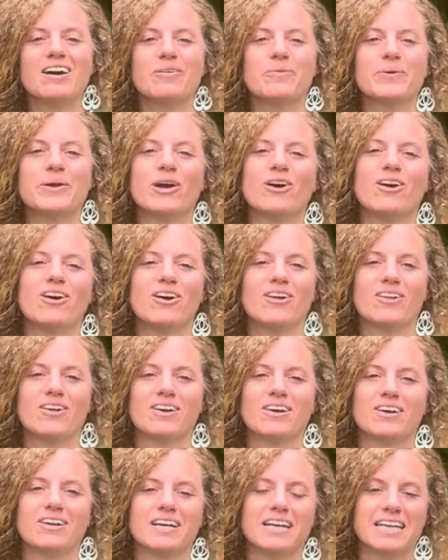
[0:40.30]
We all
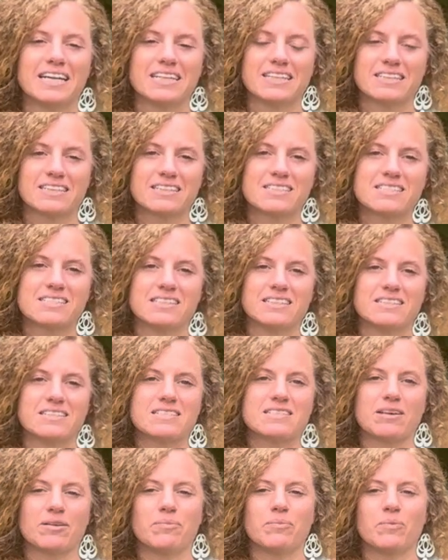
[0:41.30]
are addicts in
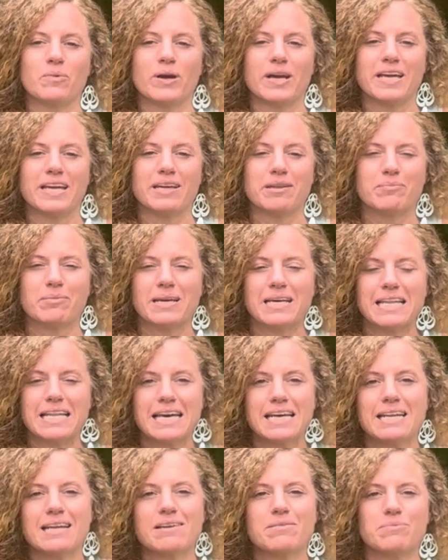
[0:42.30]
some way, and by
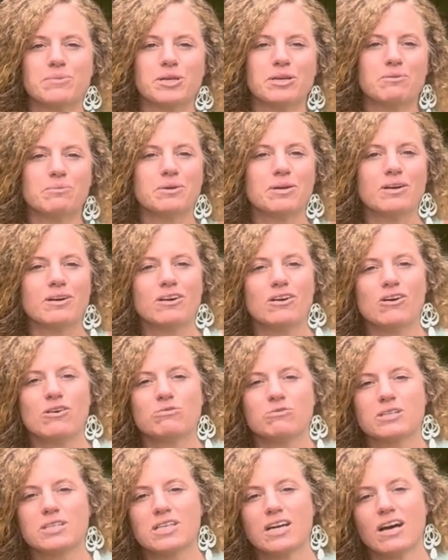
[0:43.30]
that I mean we are all
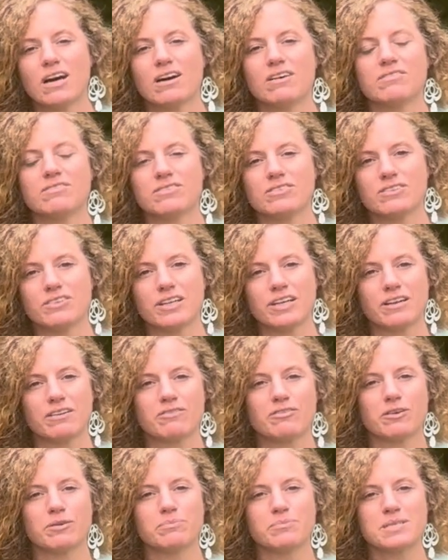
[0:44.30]
recovering
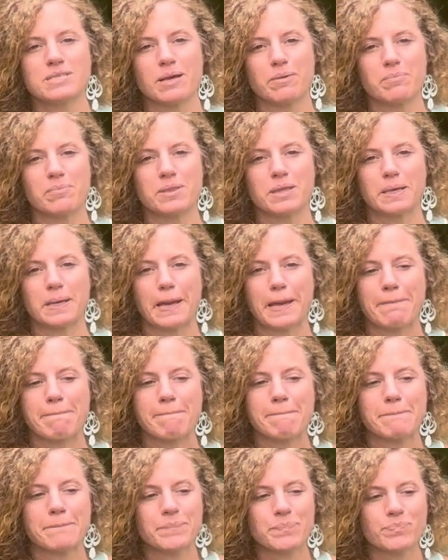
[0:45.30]
from something.
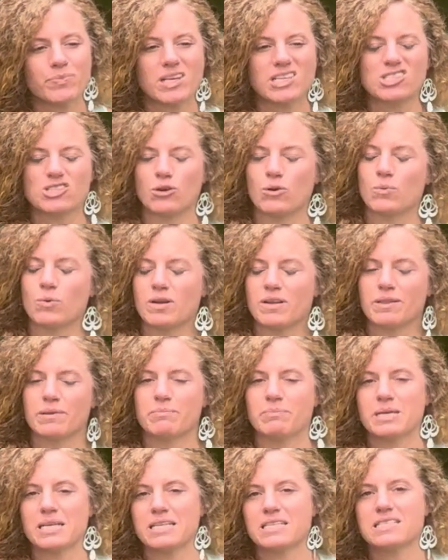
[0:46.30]
So one of the
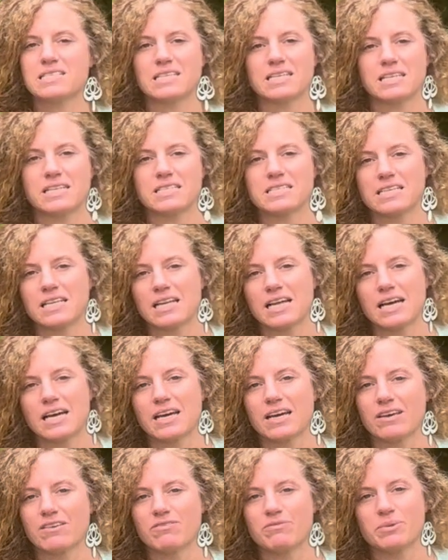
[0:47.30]
biggest things that
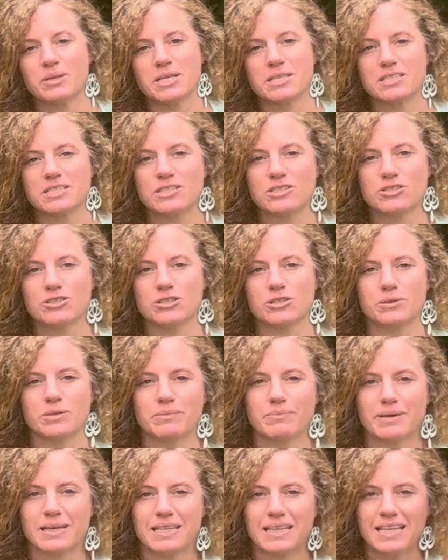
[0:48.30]
I've been addicted to
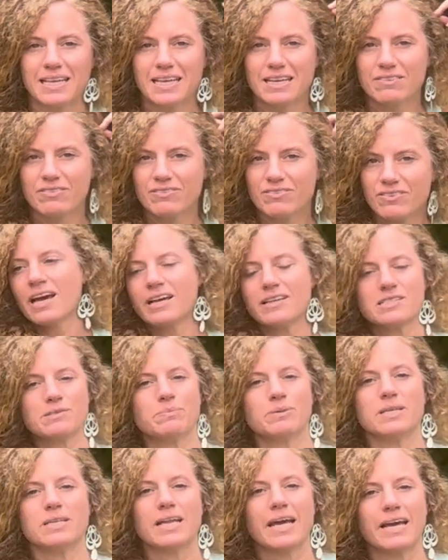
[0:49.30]
in my life has
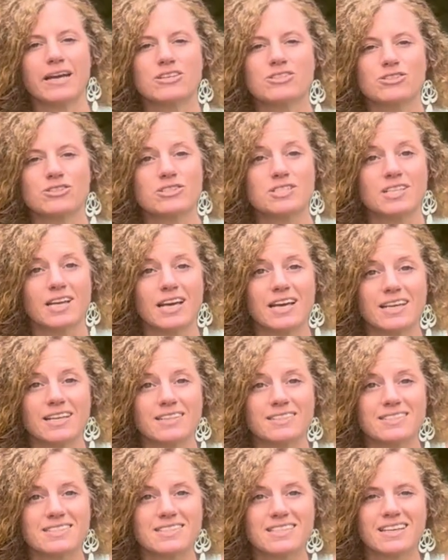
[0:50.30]
been
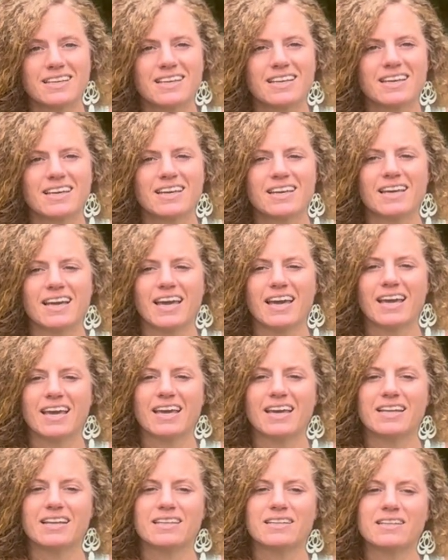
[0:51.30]
exercise.
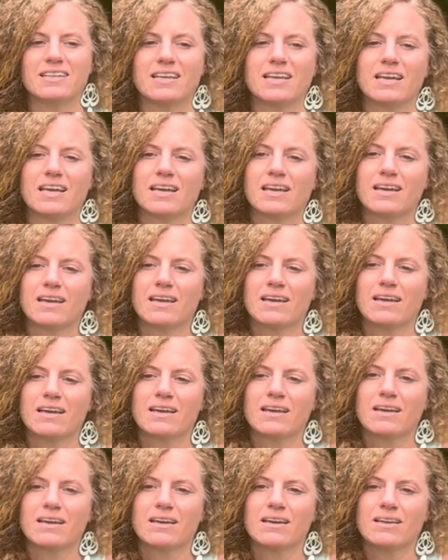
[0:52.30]
And,
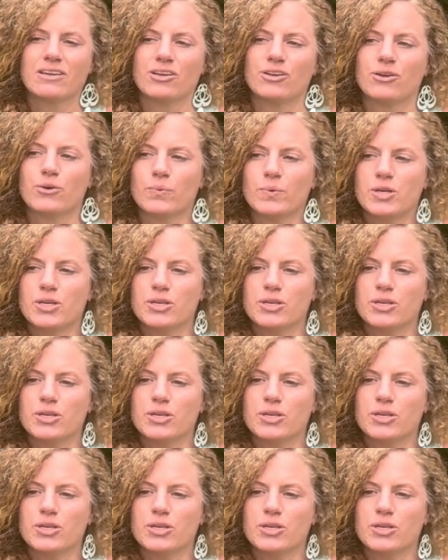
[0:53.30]
you know, we